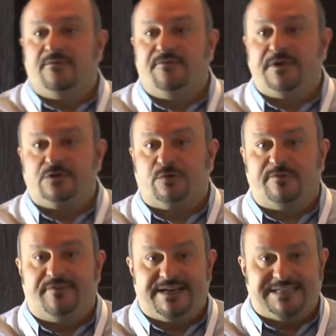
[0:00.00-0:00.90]
visual
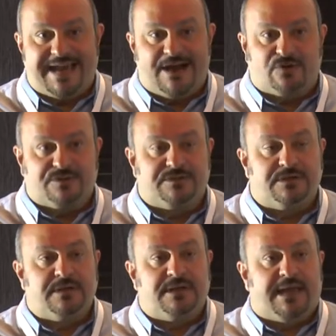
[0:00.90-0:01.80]
effects house
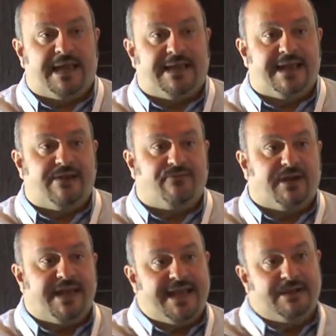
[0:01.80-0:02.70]
and
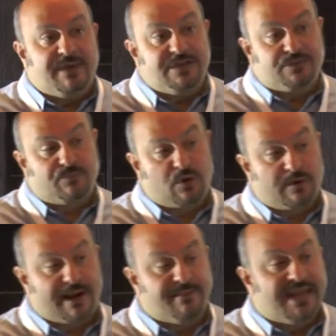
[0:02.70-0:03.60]
every animation
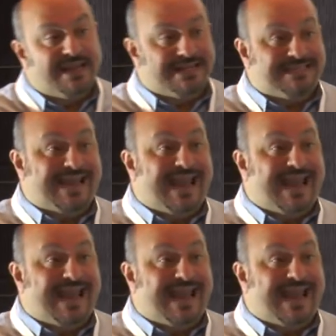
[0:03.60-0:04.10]
program is to